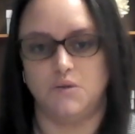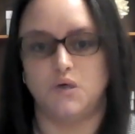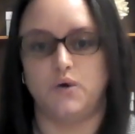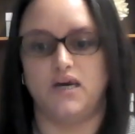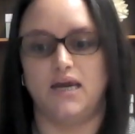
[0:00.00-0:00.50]

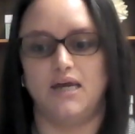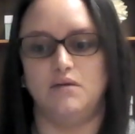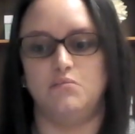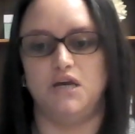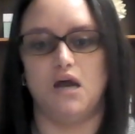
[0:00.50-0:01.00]
So it
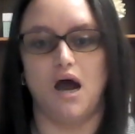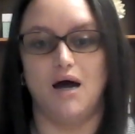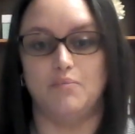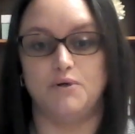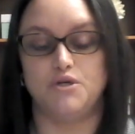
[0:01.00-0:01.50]
can be
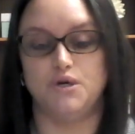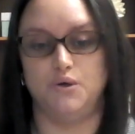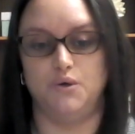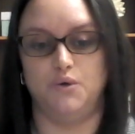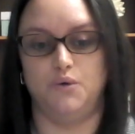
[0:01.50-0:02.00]
up
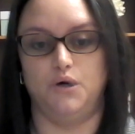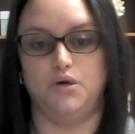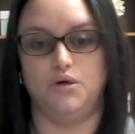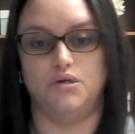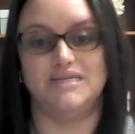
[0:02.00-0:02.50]
to
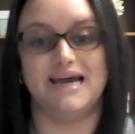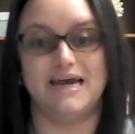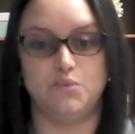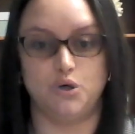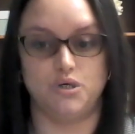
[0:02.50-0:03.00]

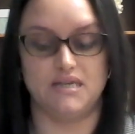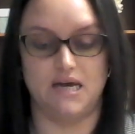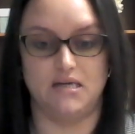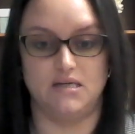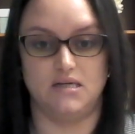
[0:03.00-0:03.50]
10%